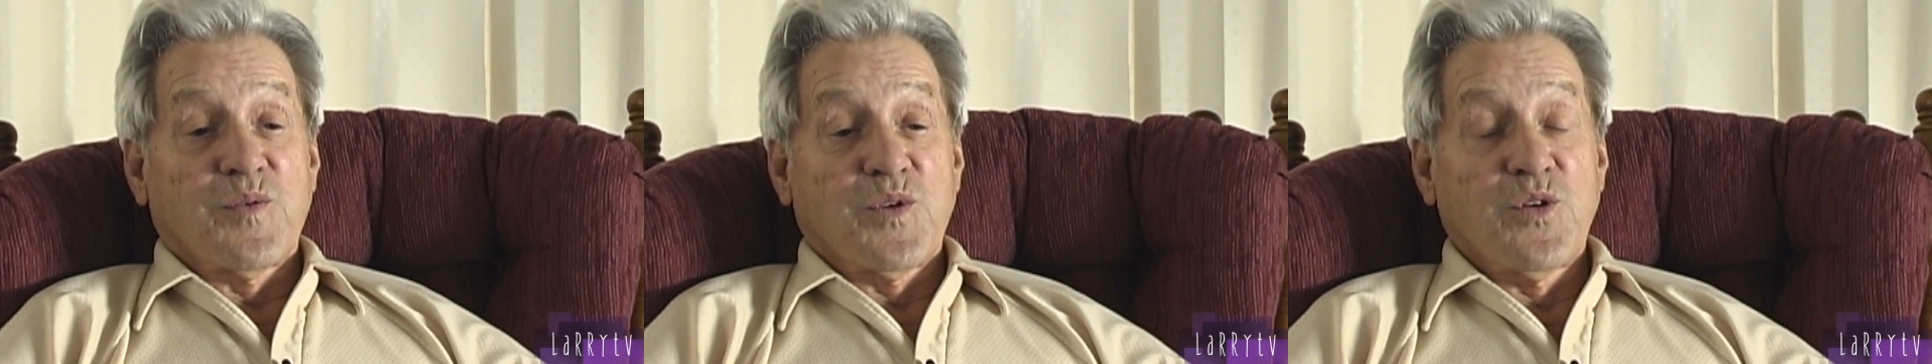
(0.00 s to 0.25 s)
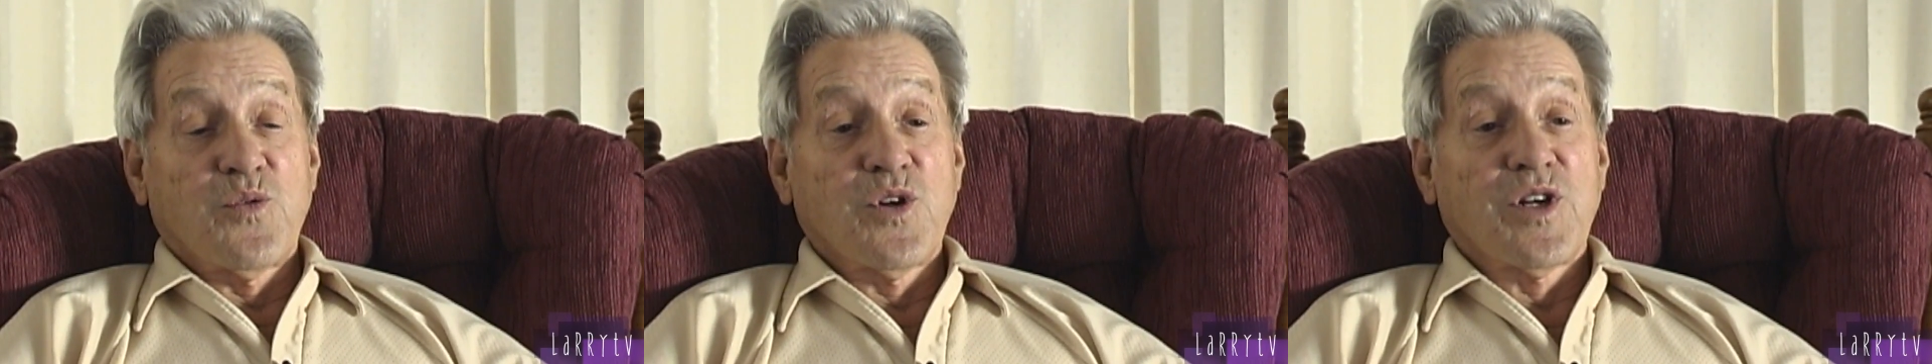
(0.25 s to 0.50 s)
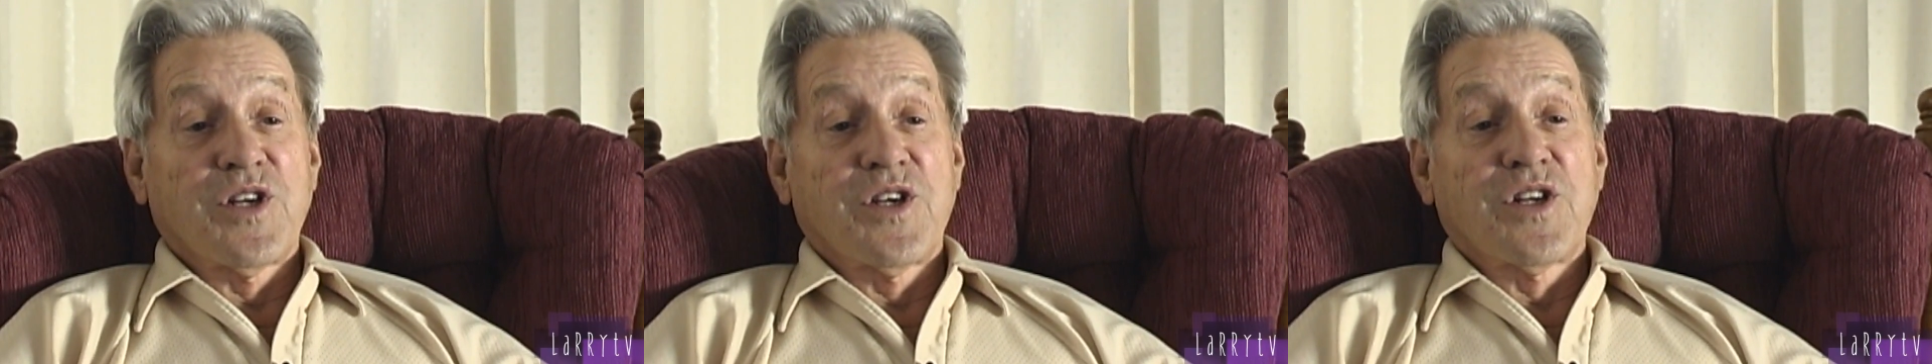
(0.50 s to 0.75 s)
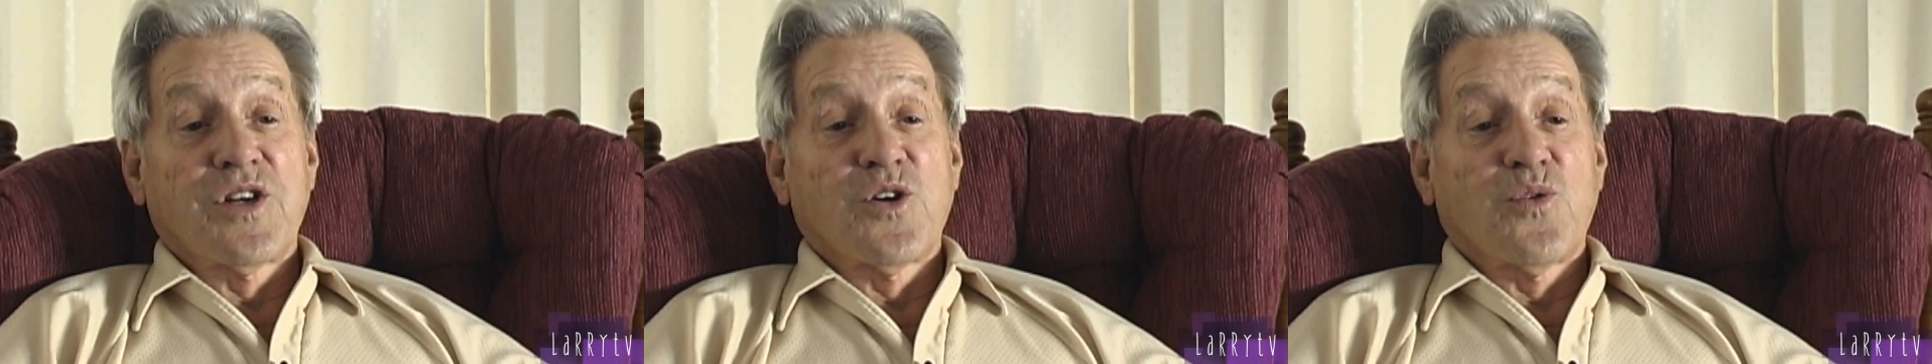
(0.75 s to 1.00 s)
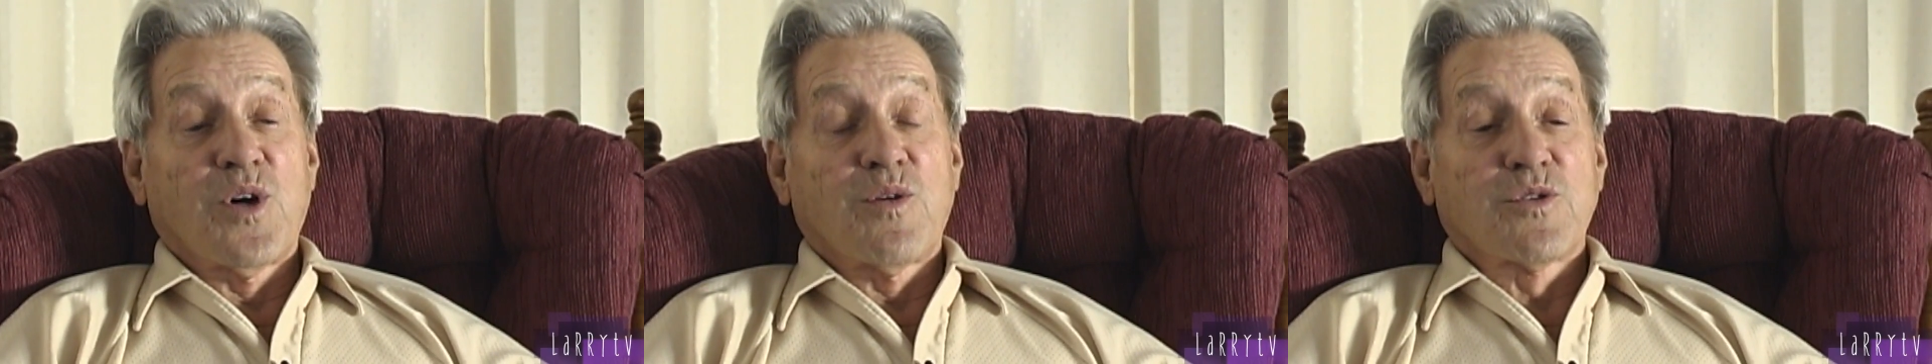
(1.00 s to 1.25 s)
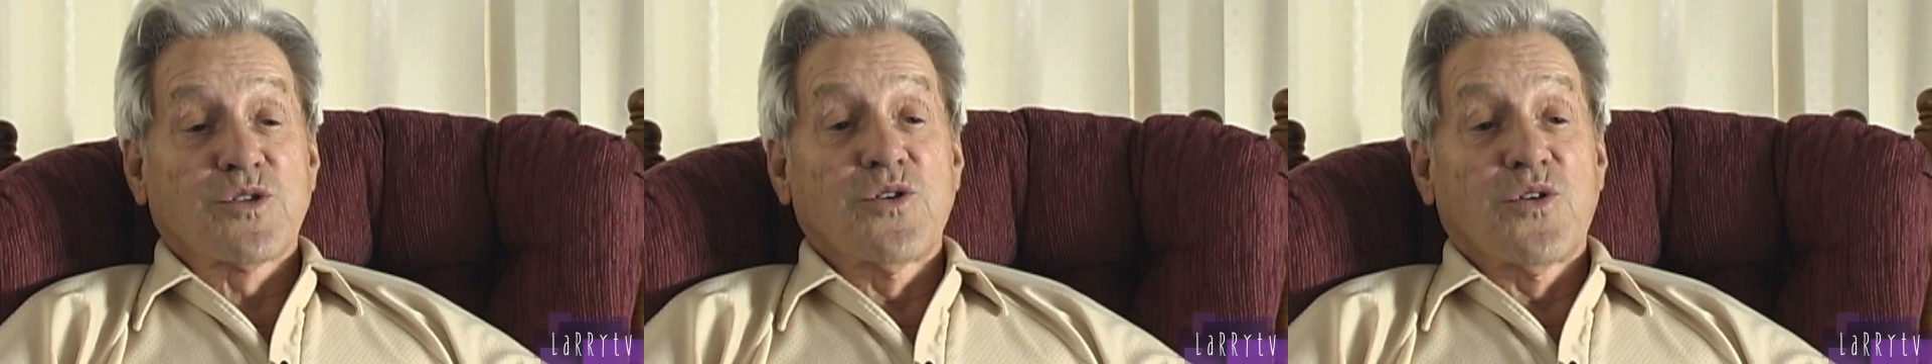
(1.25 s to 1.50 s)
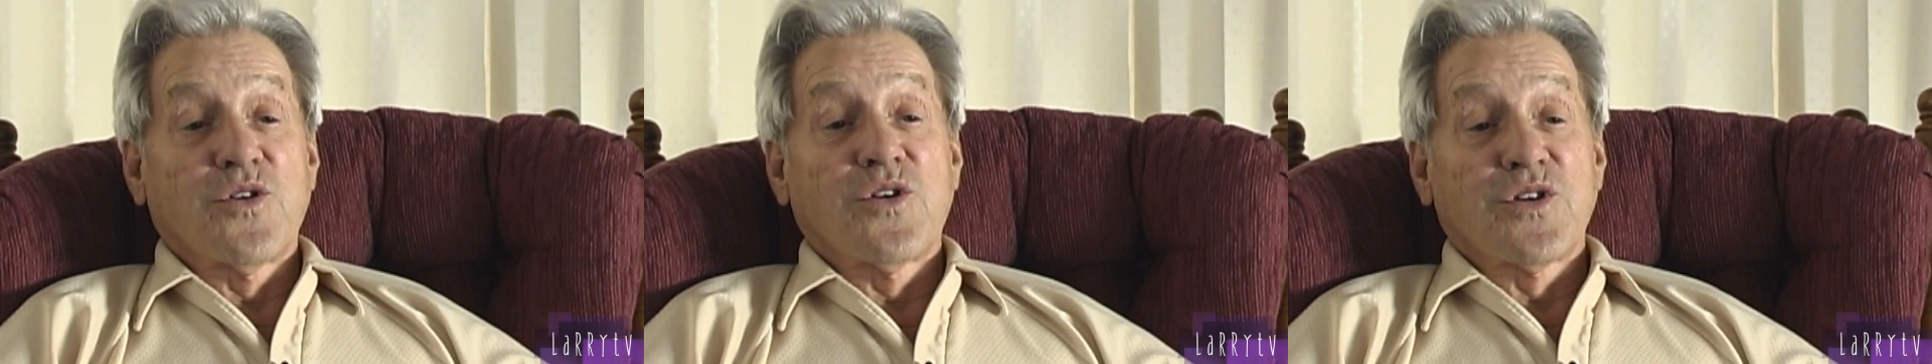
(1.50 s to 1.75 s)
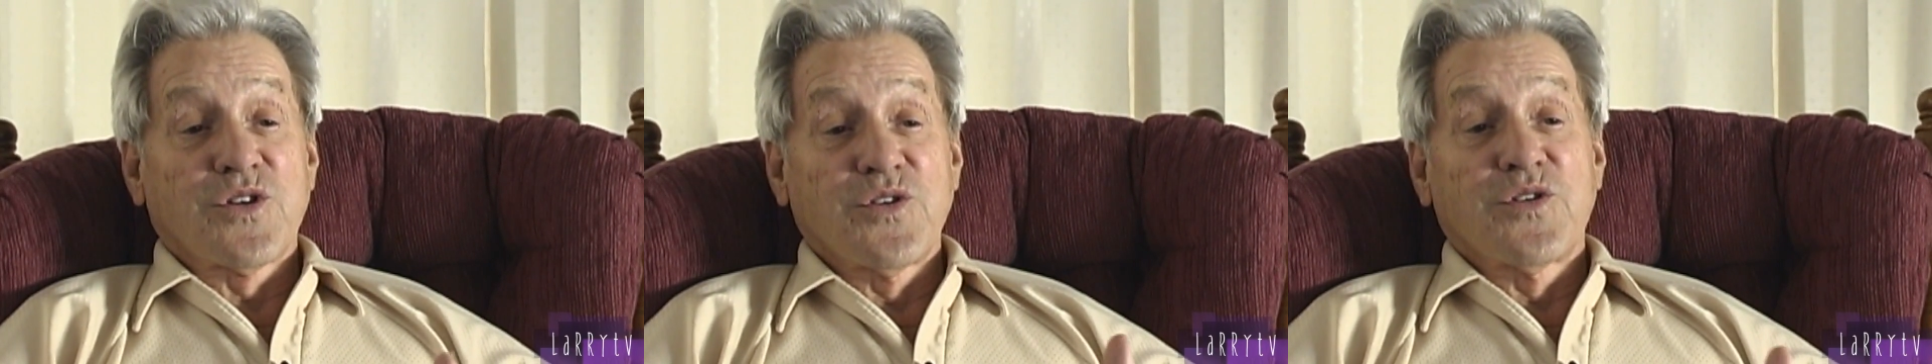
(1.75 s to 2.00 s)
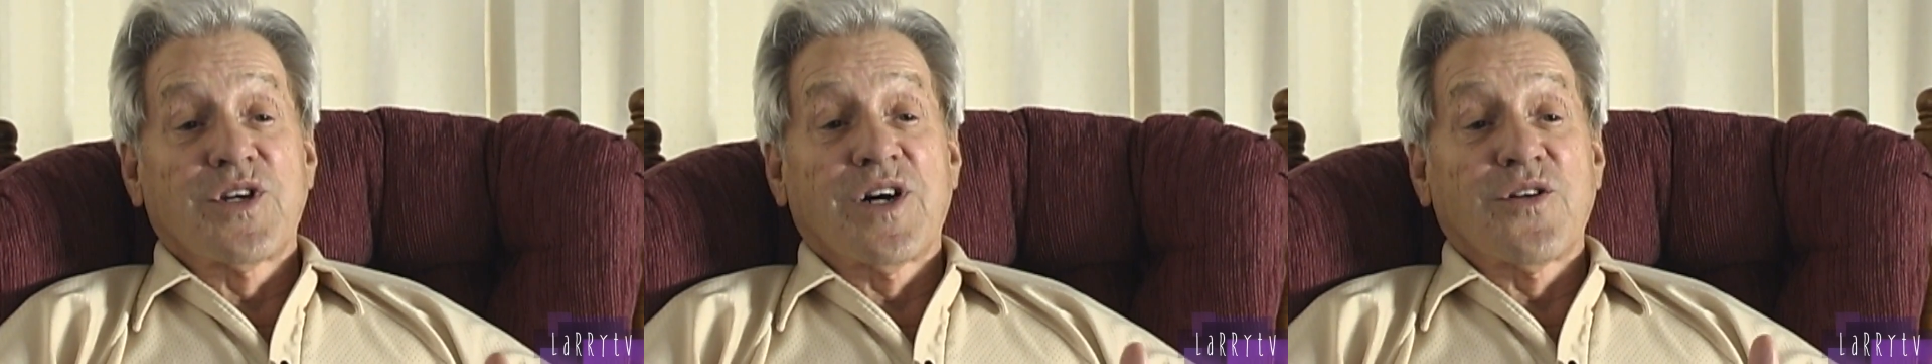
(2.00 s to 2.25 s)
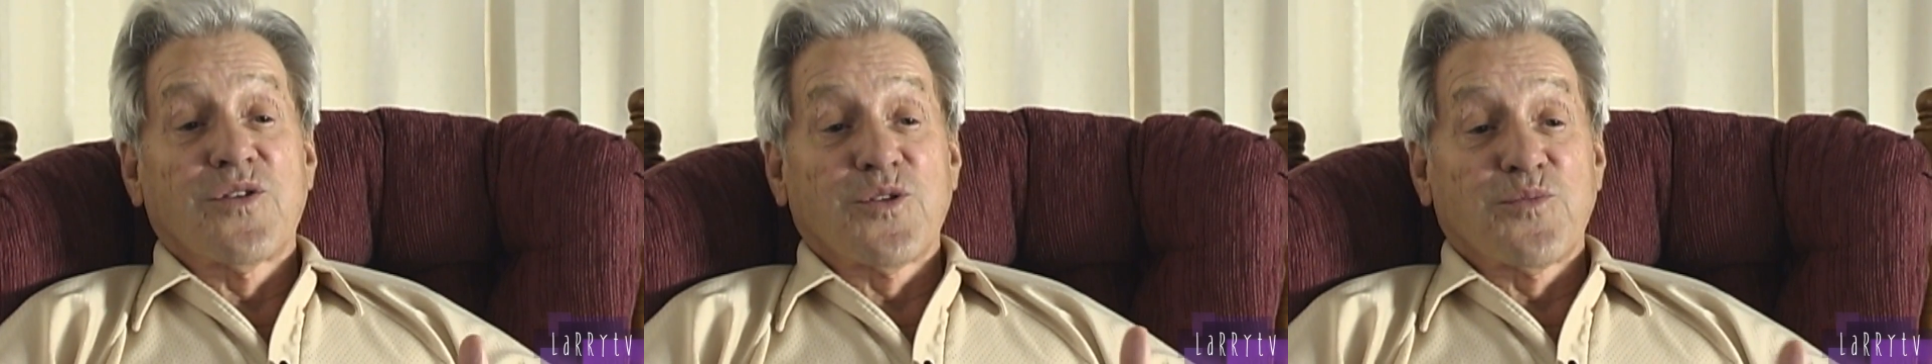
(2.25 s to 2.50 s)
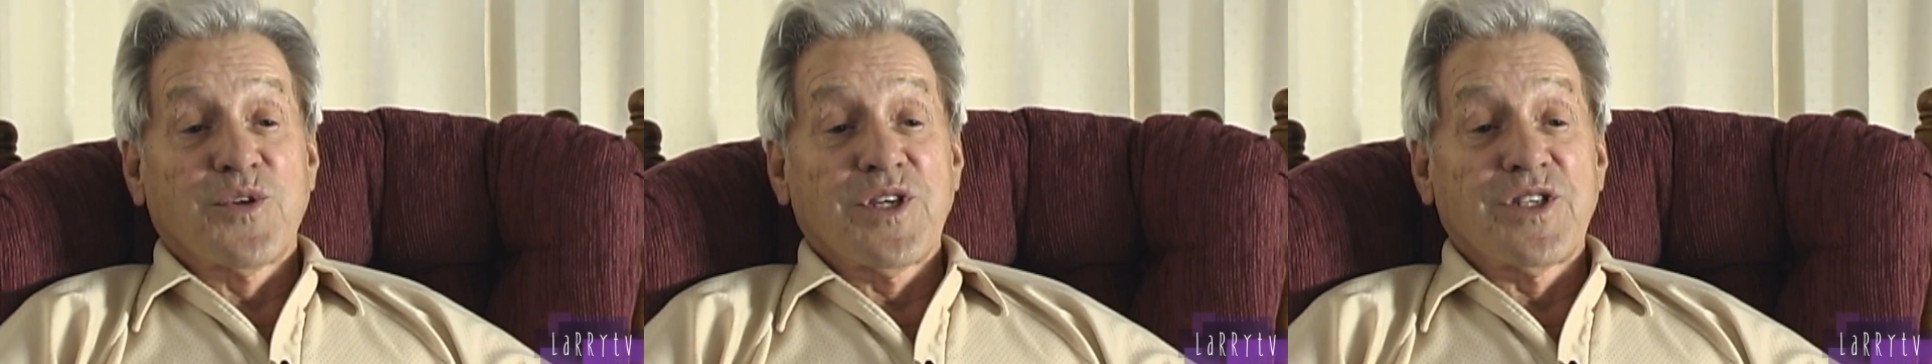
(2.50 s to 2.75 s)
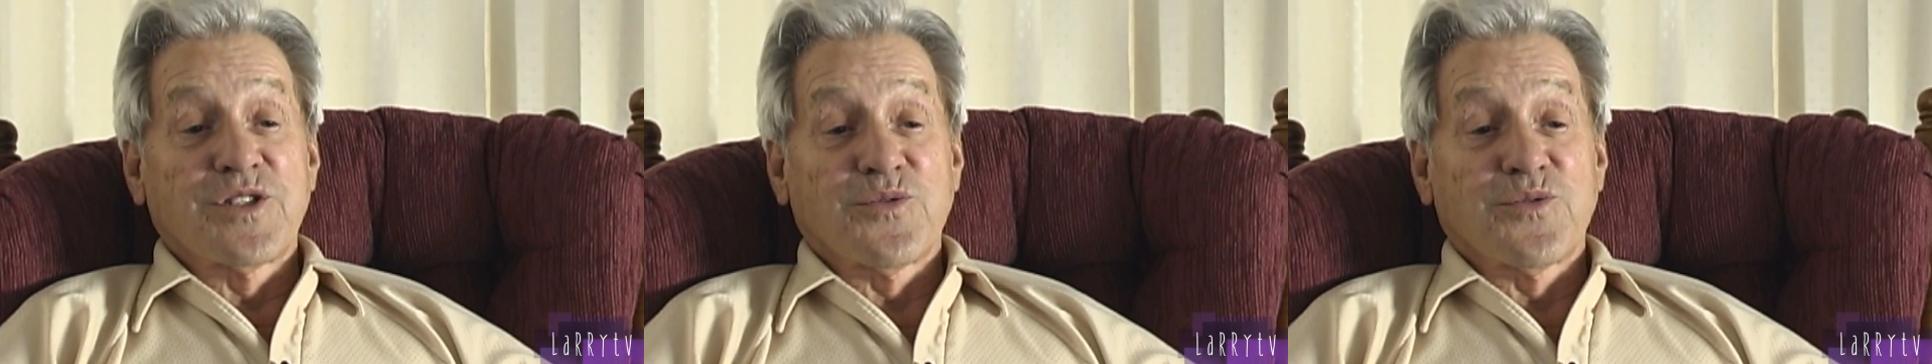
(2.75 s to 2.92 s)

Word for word: you really didn't know what was going on until you got on the beach.